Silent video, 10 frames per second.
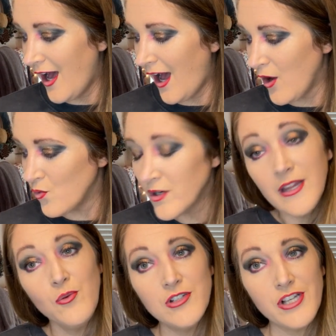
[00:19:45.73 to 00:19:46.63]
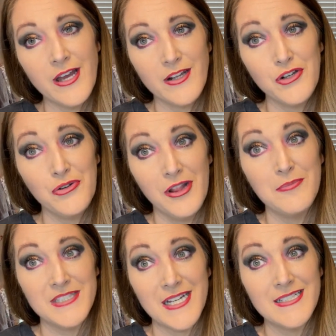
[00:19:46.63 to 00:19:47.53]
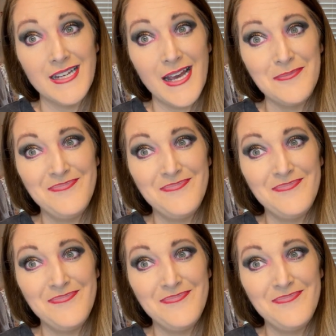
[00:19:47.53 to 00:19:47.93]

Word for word: I really wish I had a nude lipstick today.